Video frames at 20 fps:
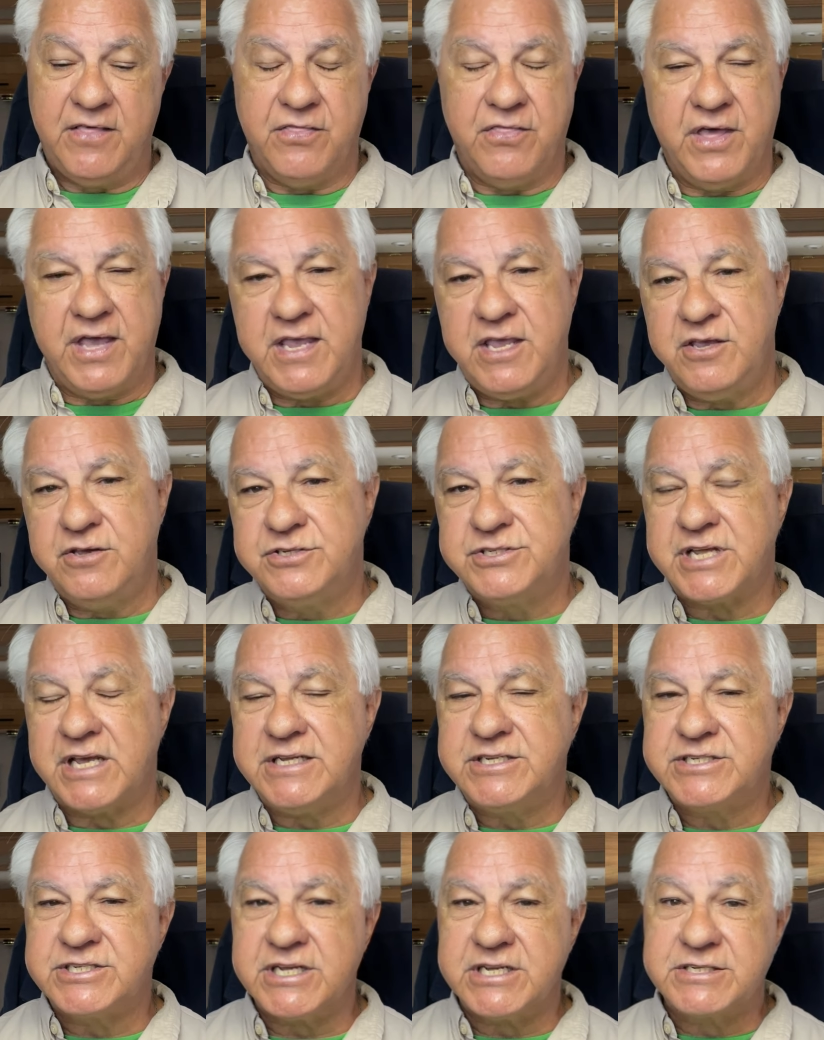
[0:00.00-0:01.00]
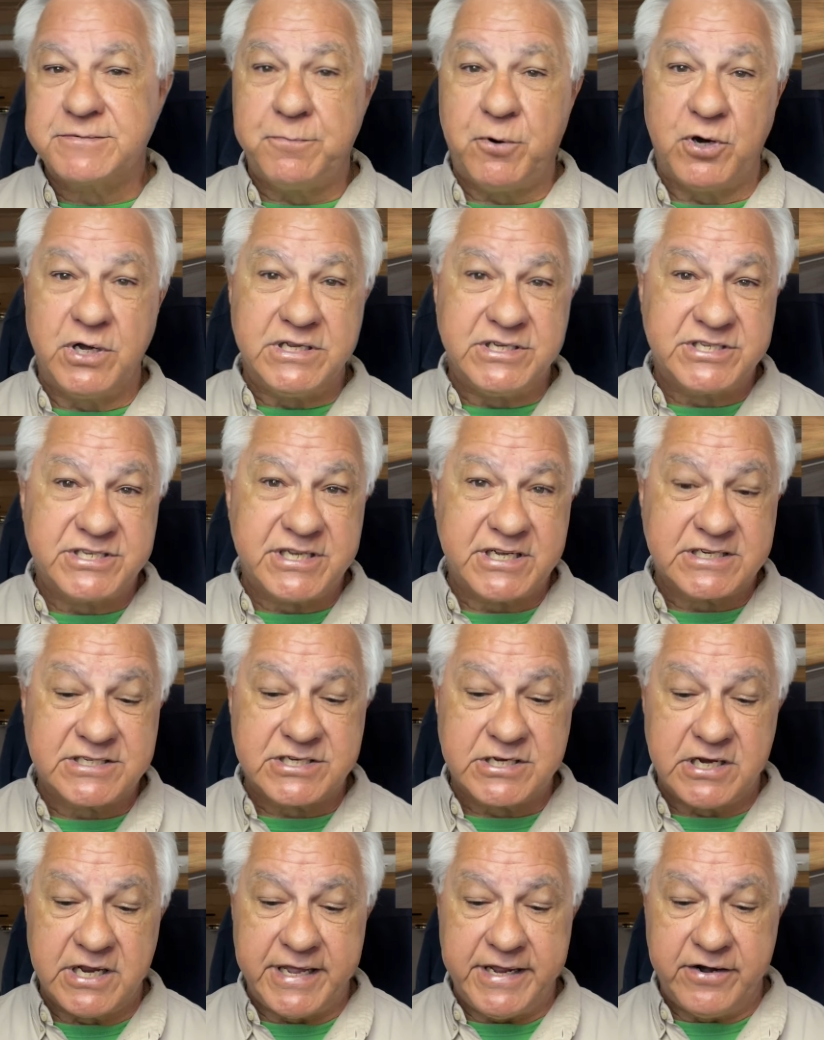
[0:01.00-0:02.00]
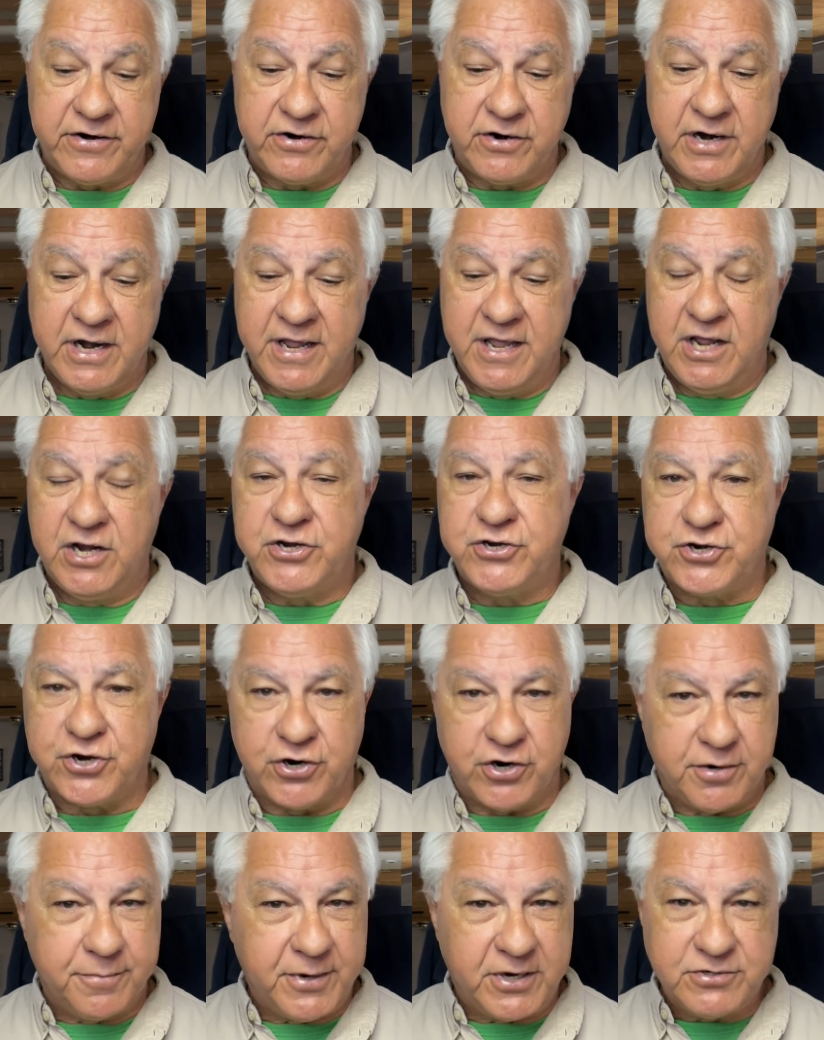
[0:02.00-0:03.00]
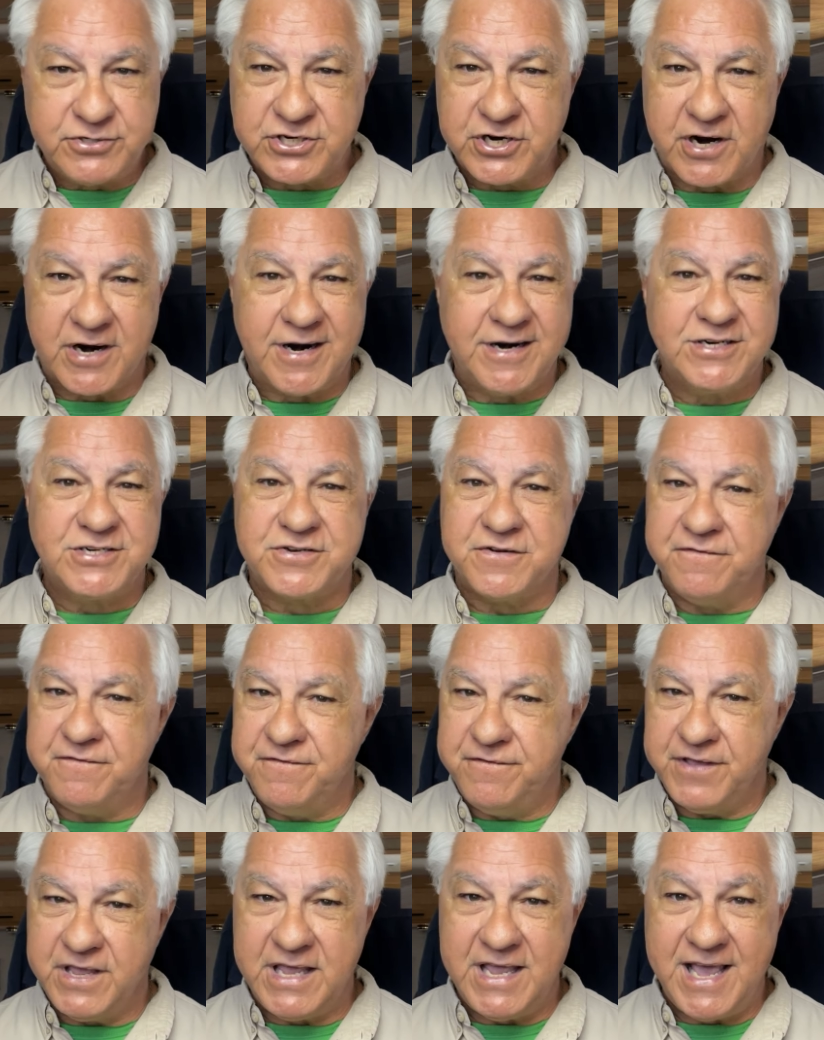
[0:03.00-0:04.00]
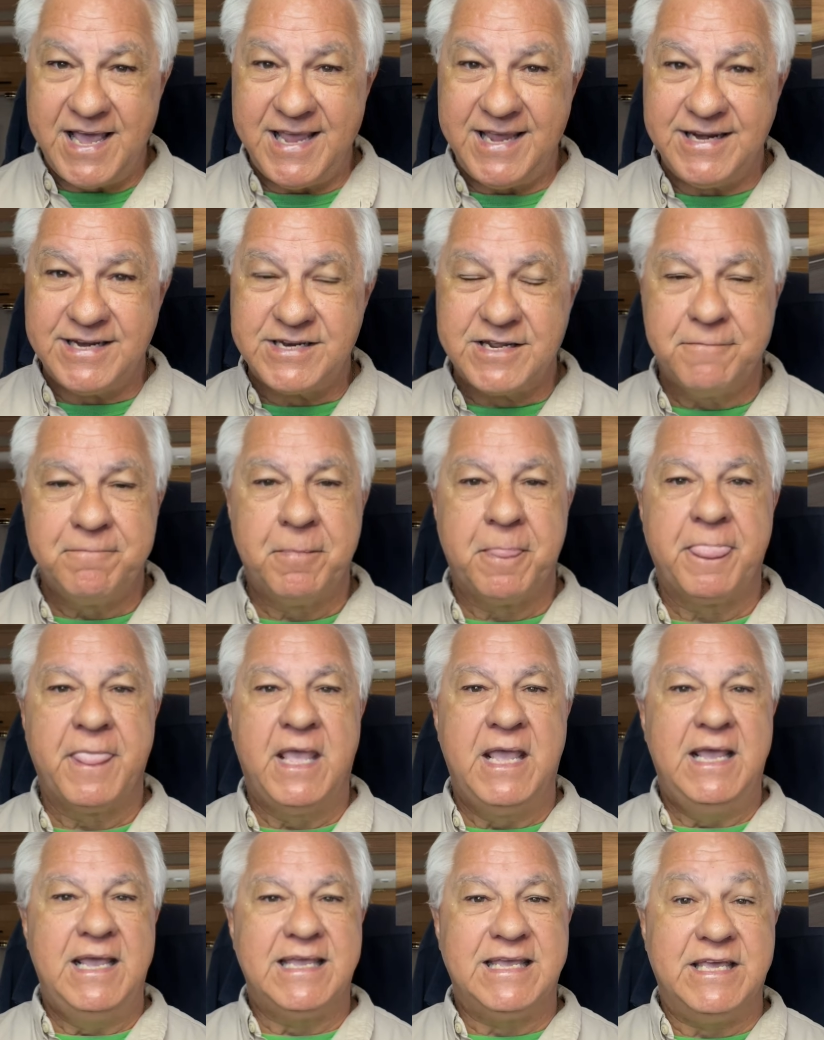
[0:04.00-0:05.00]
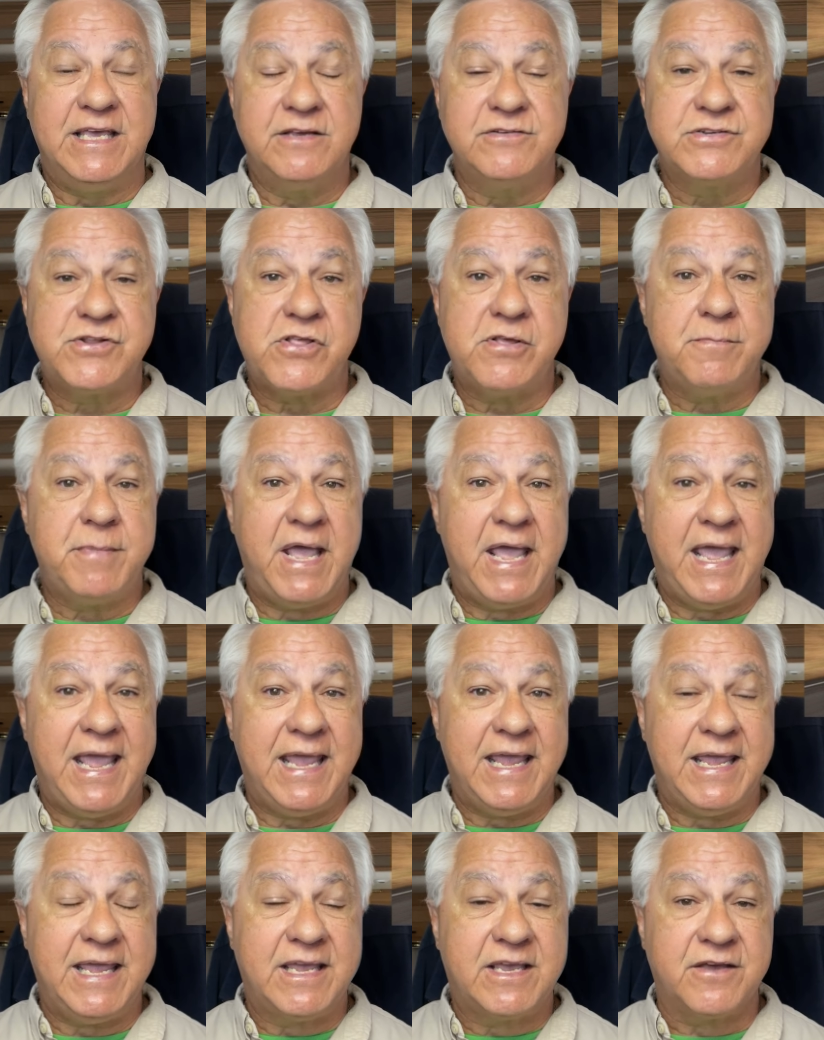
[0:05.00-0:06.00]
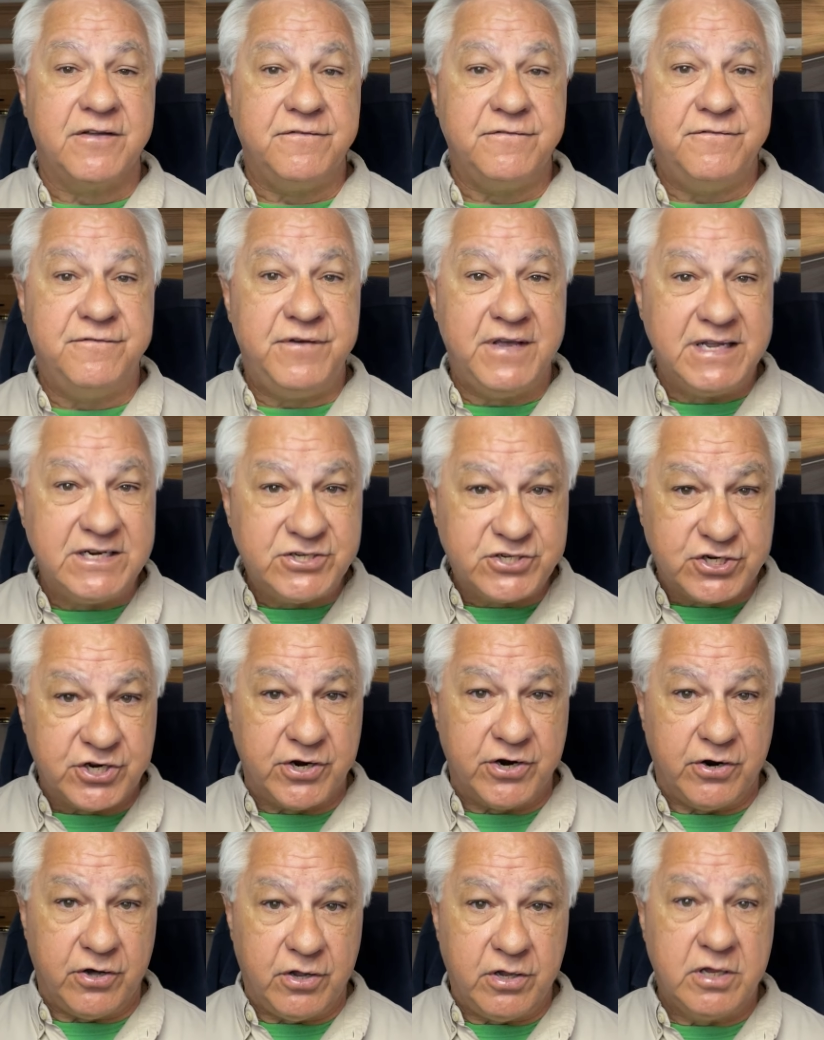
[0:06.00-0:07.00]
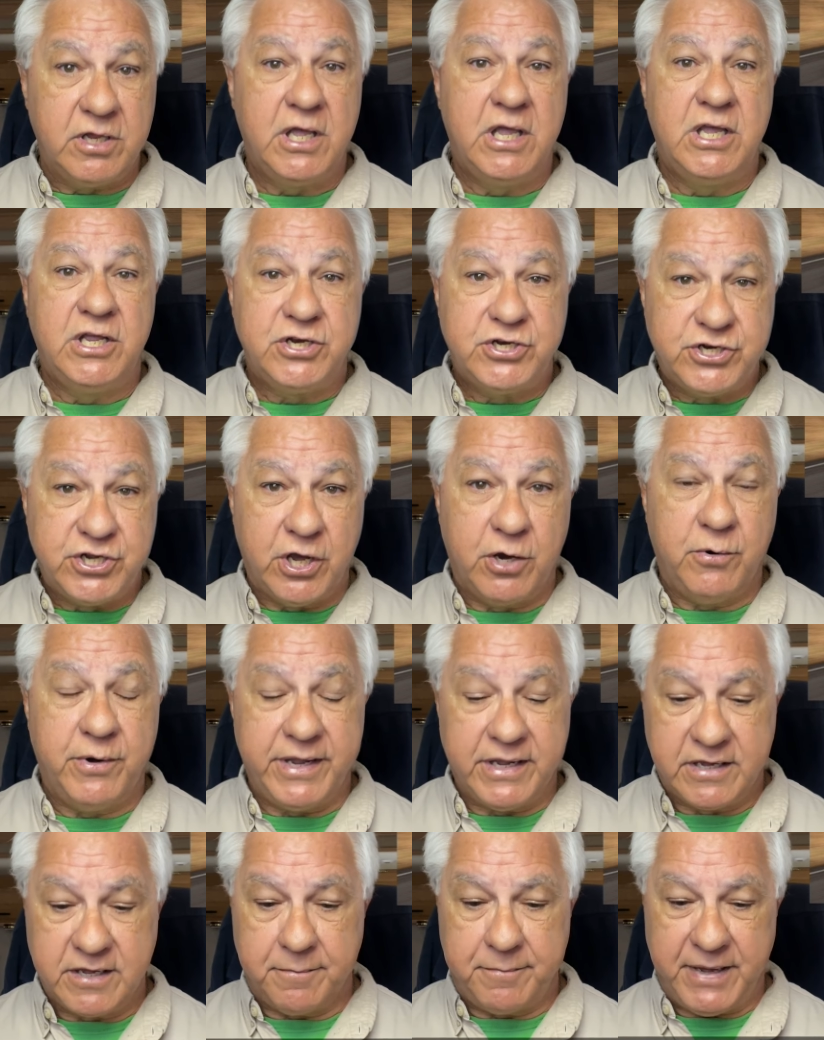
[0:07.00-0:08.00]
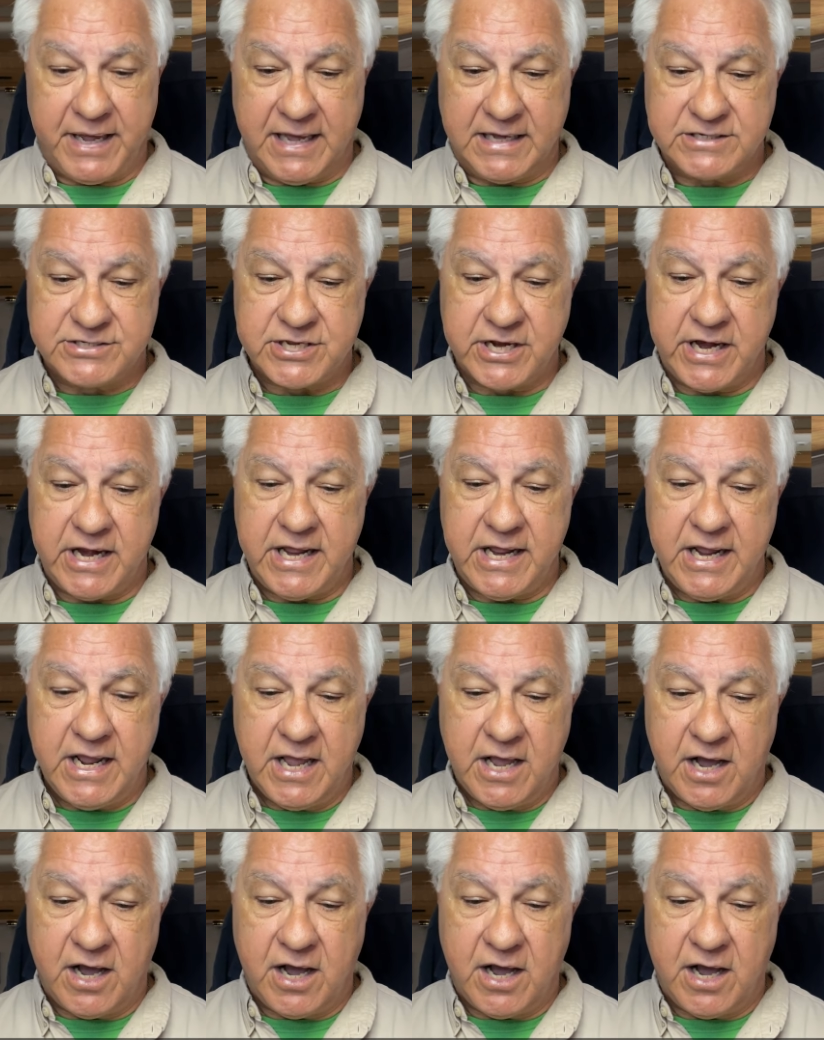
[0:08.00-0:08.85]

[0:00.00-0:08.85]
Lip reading: They use a 6.6-liter turbocharged V8, gives them a conventional towing capacity